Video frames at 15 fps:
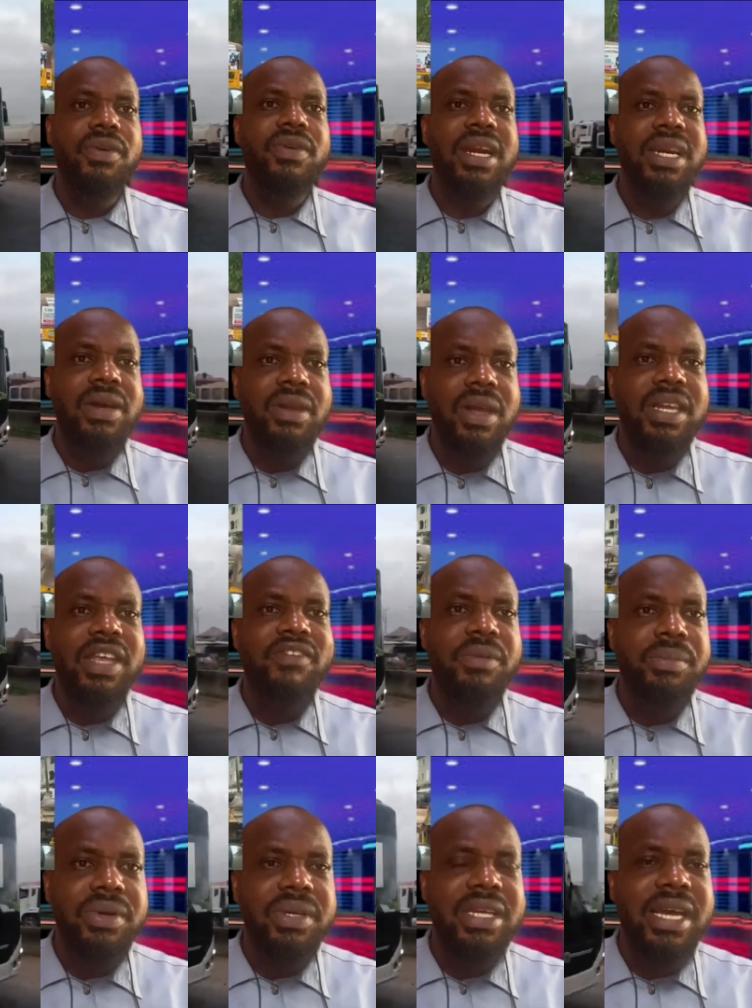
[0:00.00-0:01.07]
for crying out loud,
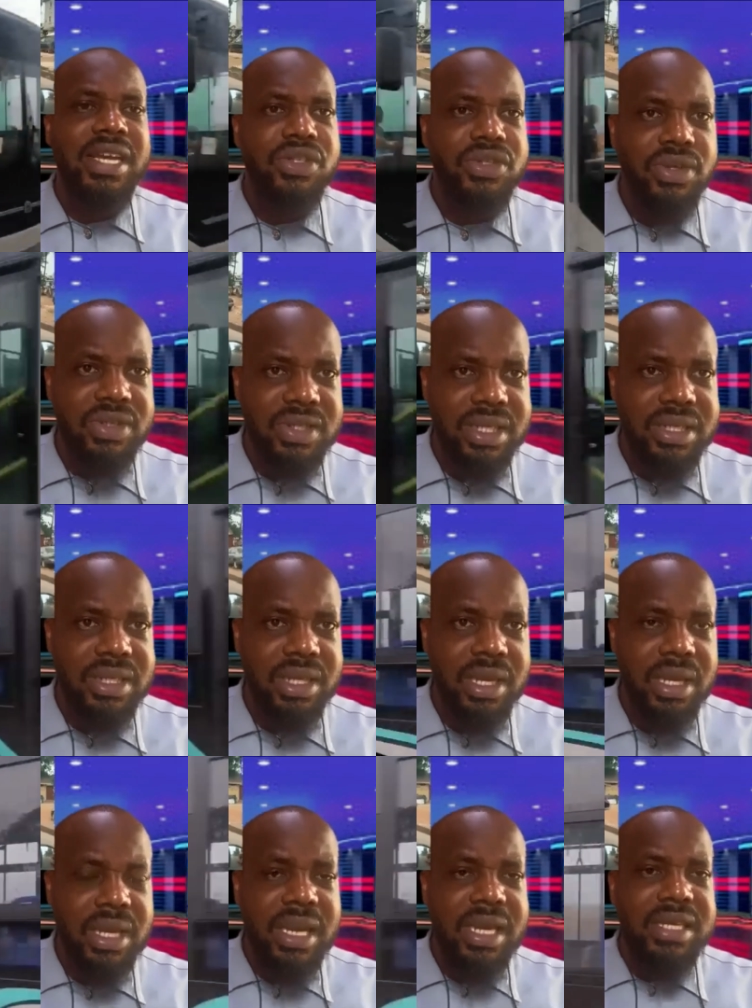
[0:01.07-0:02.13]
everybody adjusted.
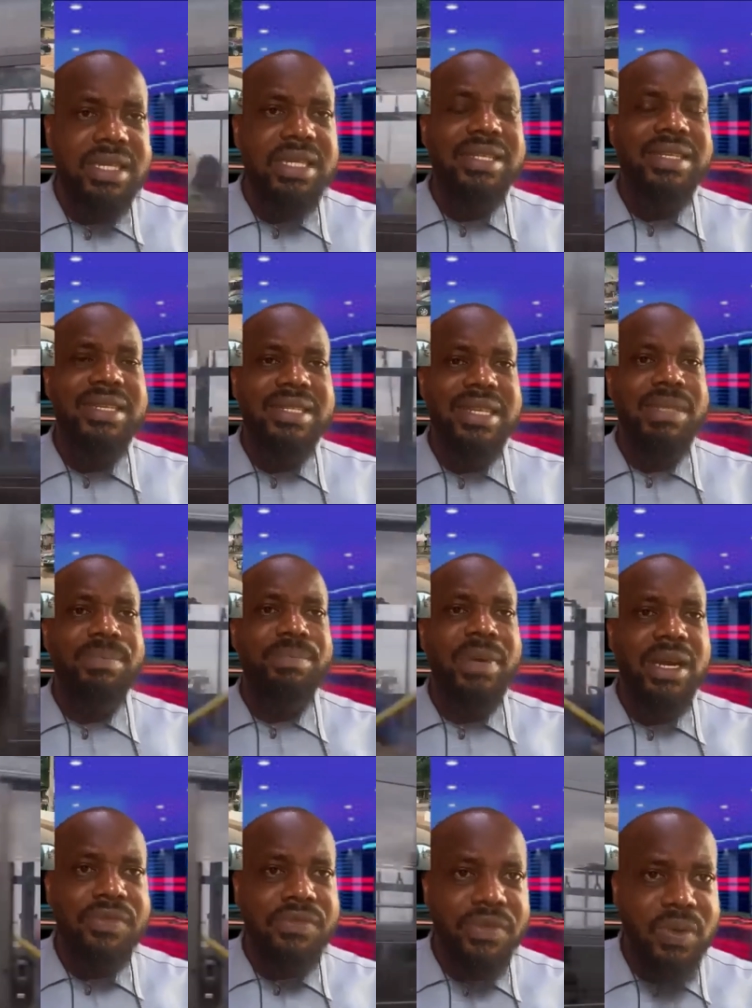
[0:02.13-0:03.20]
The city is
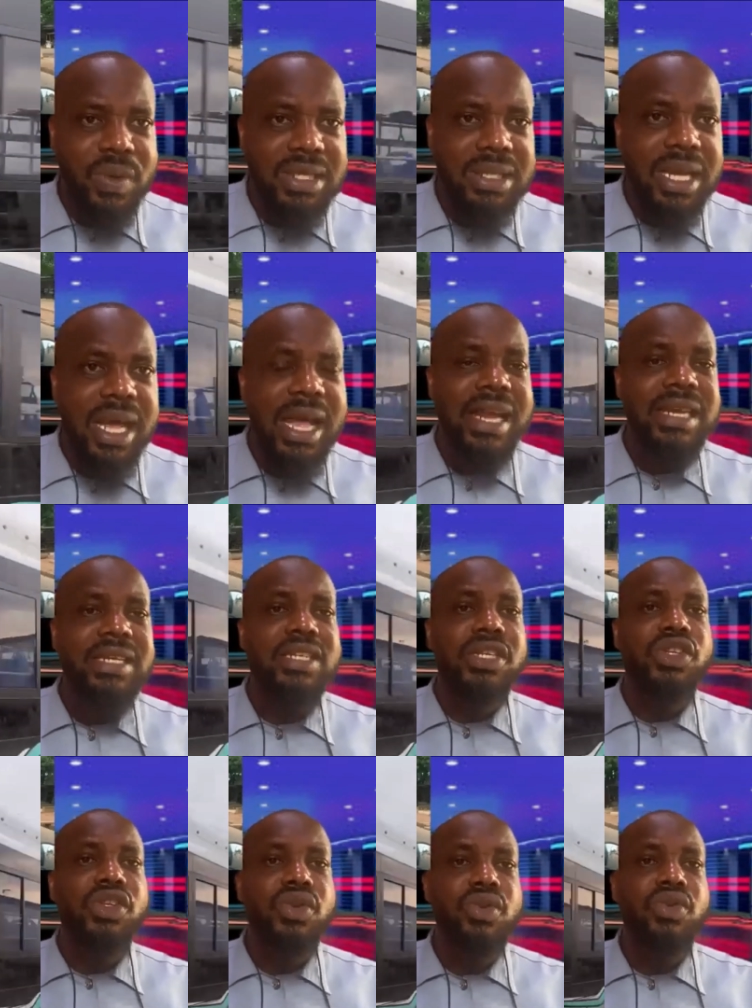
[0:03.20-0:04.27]
better for it.
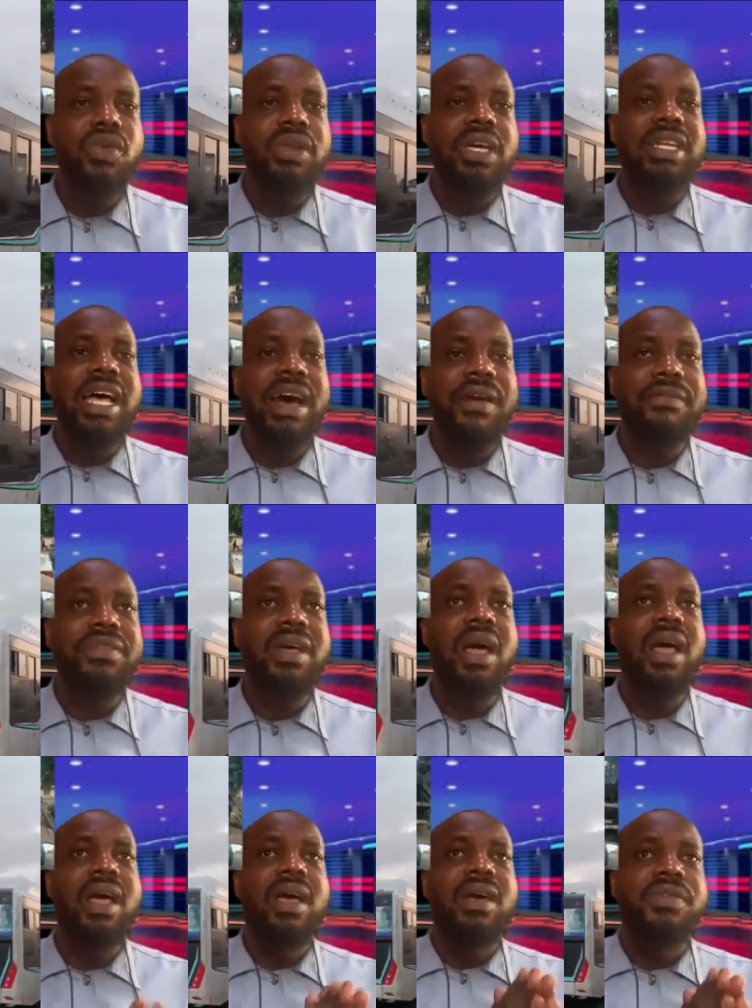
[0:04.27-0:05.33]
And do you know that
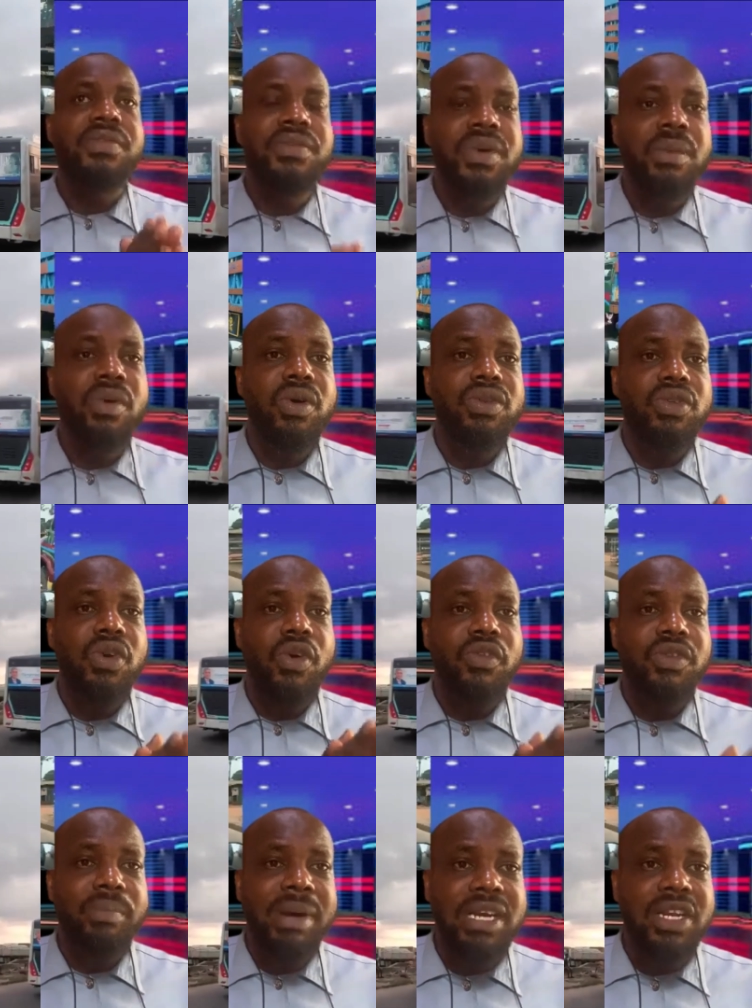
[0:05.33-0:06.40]
after 3 months
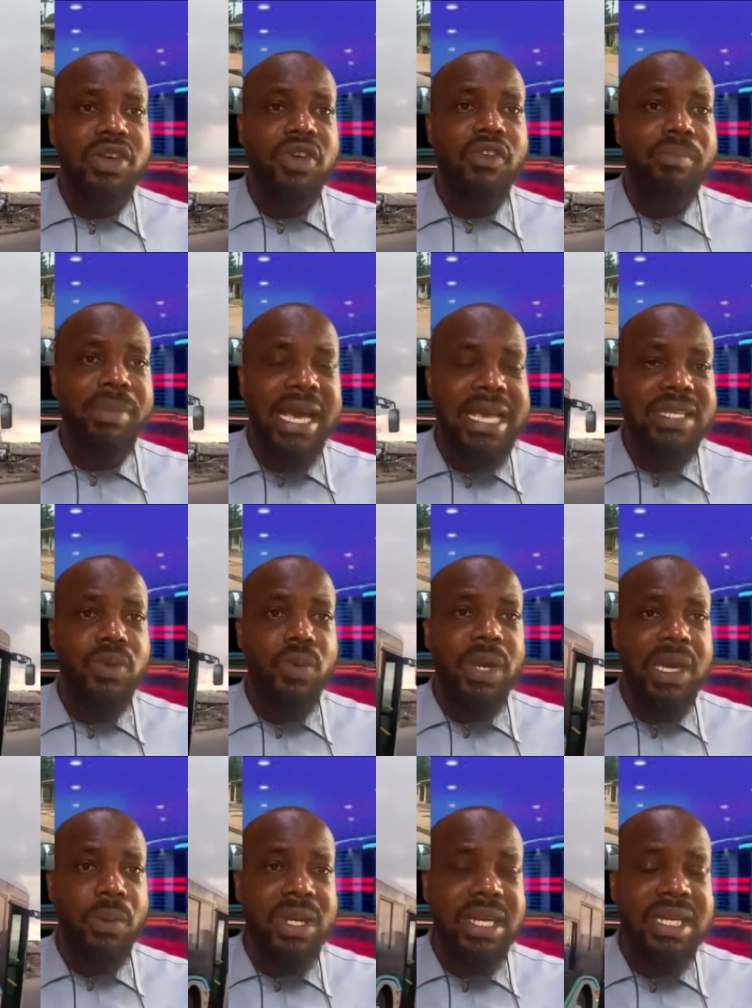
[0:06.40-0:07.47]
of the banning of bikes
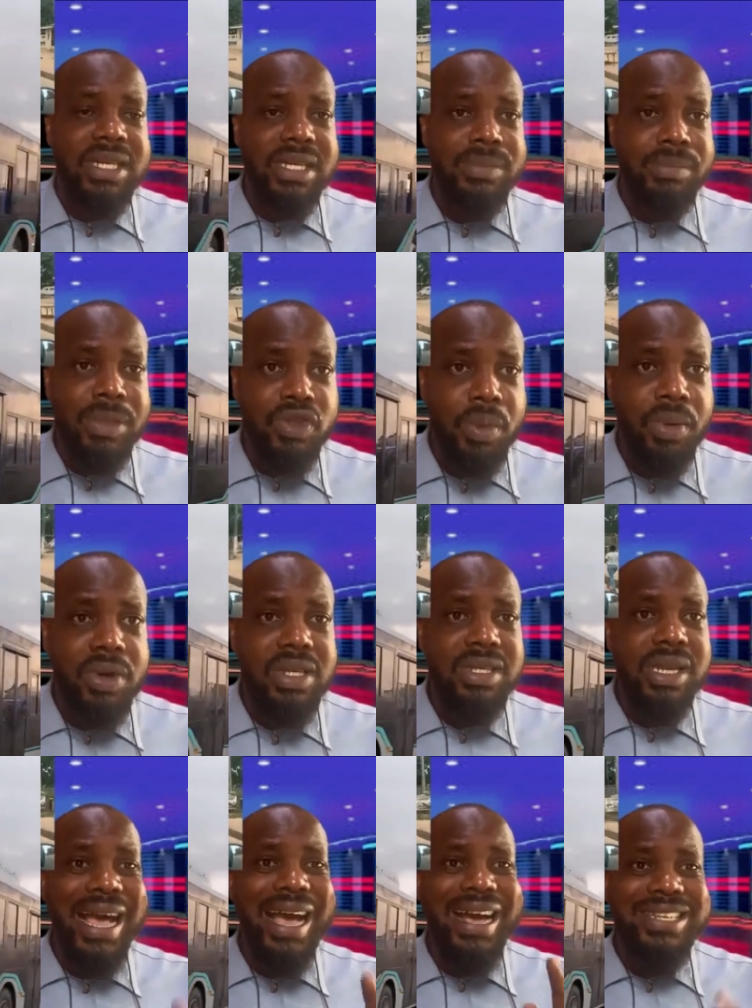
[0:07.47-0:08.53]
within the
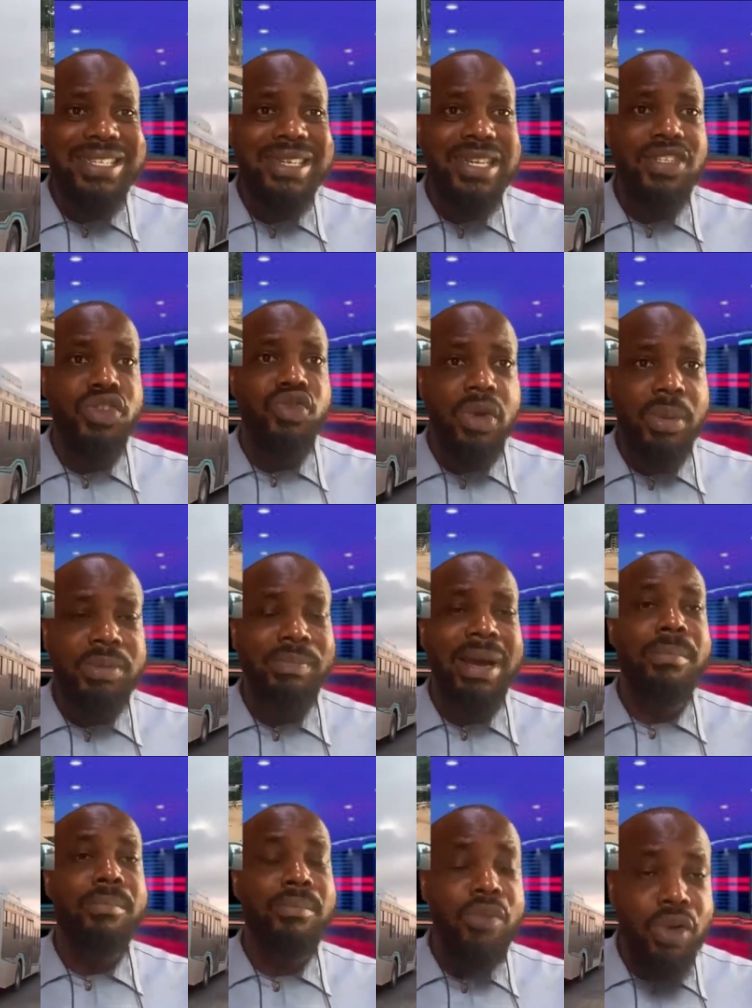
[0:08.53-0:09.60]
metropolis, accidents dropped
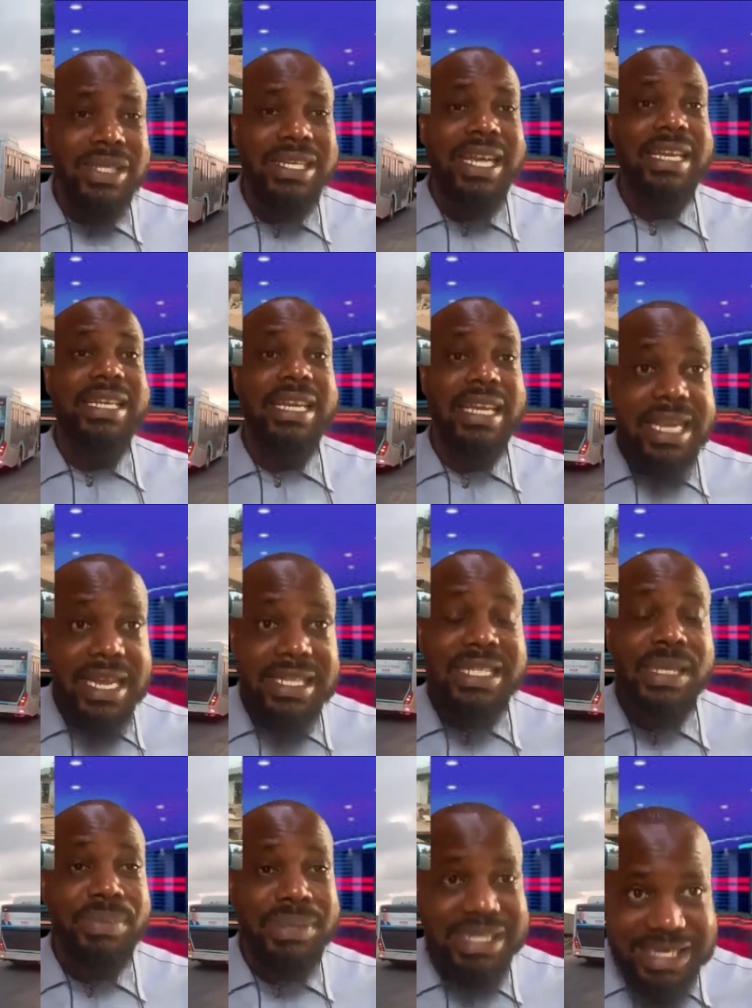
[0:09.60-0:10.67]
by more than
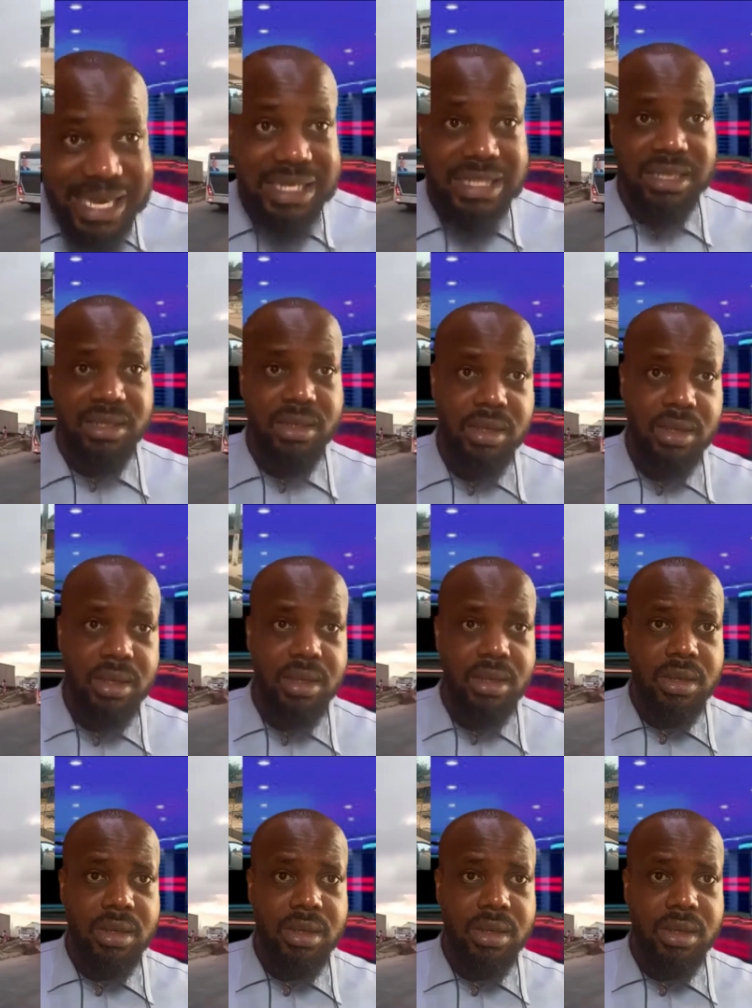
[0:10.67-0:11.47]
80%.